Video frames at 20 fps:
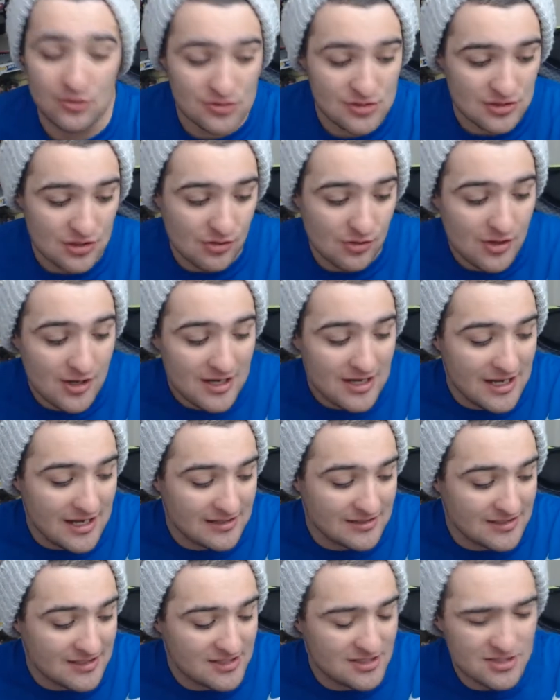So
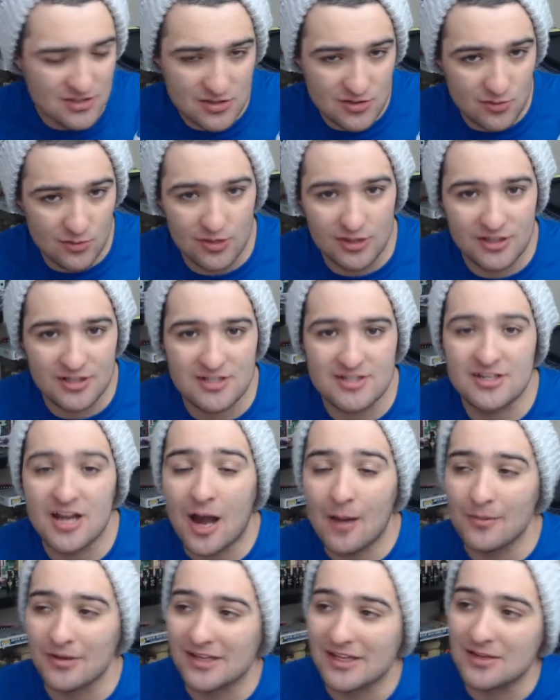Ignition's doing a good
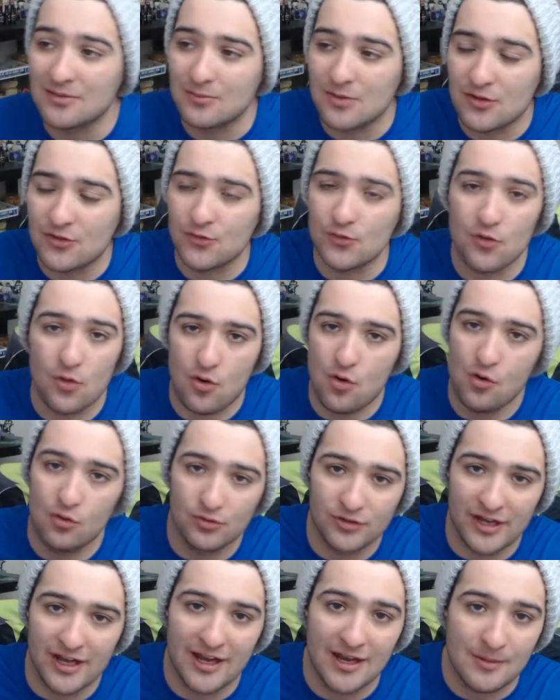job of getting me through the whole
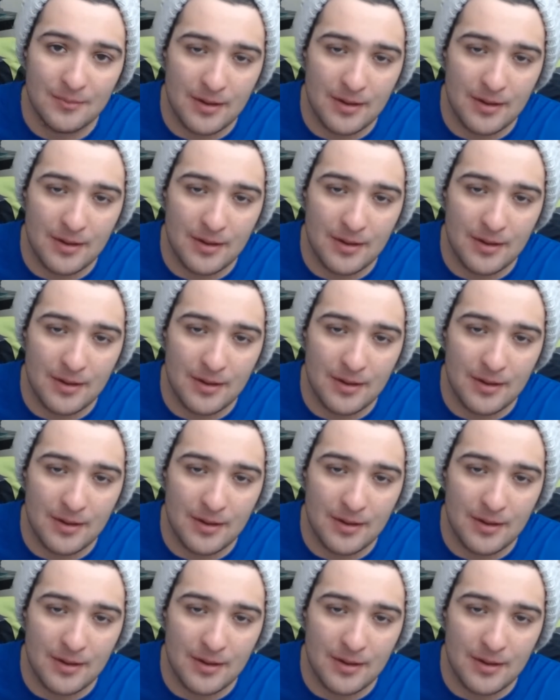day,